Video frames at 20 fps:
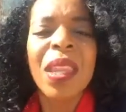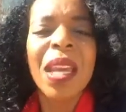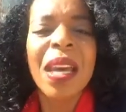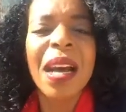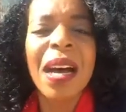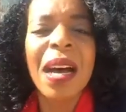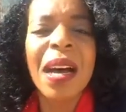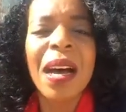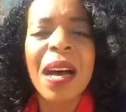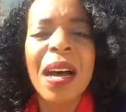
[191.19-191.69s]

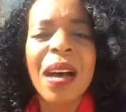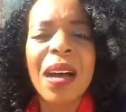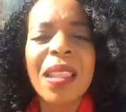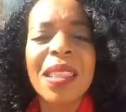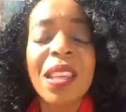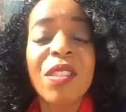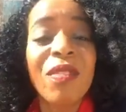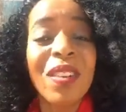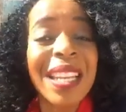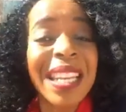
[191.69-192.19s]

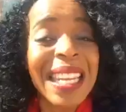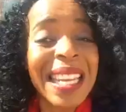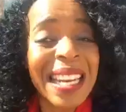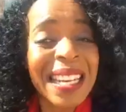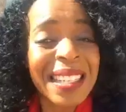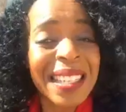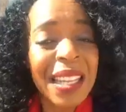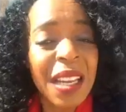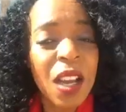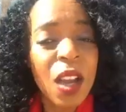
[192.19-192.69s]
the
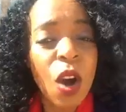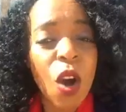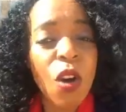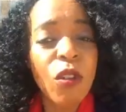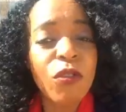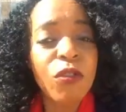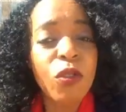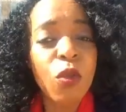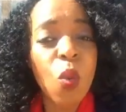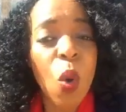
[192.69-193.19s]
validity
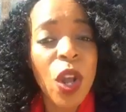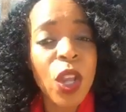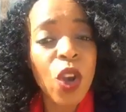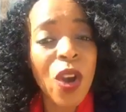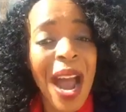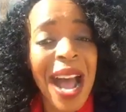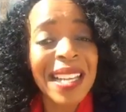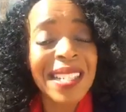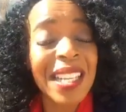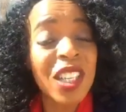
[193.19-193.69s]
of what
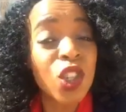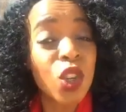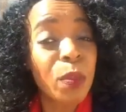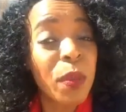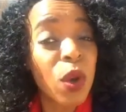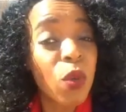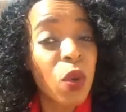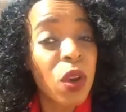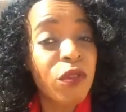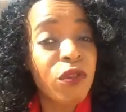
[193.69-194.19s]
you're asking to
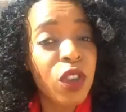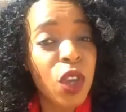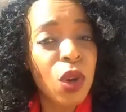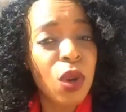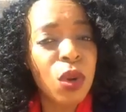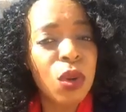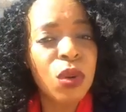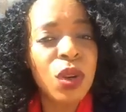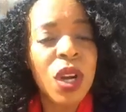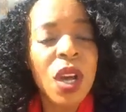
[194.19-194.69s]
be
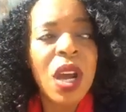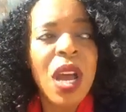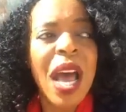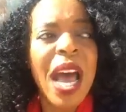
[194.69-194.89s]
reviewed,